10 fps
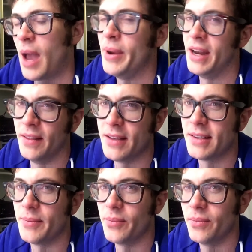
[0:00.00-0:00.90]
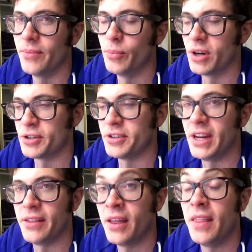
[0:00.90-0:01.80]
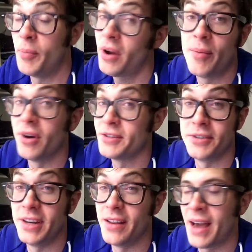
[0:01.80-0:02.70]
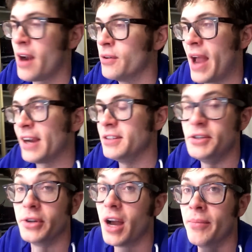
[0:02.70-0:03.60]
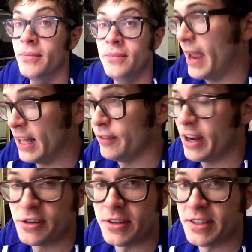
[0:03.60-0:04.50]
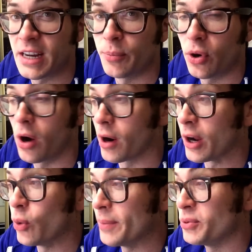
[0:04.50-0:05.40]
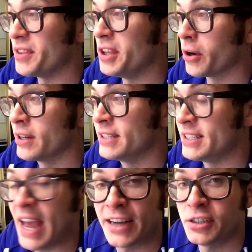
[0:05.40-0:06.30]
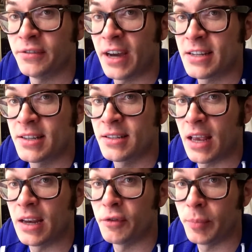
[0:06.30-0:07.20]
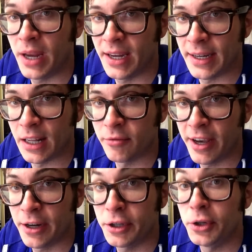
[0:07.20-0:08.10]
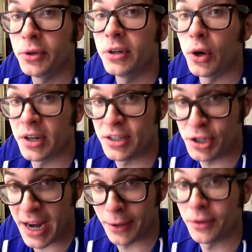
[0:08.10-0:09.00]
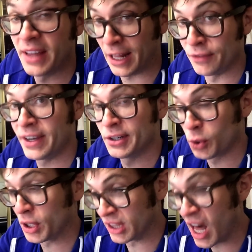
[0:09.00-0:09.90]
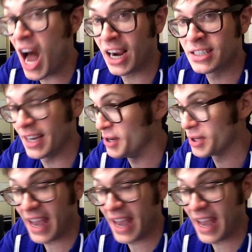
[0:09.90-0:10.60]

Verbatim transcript: I mean, unless they brush their teeth. They probably brush their teeth. I don't actually chew gum. Elevators in Singapore are equipped with urine detection devices, and if you pee in an elevator, you go to jail. The elevator door locks, and you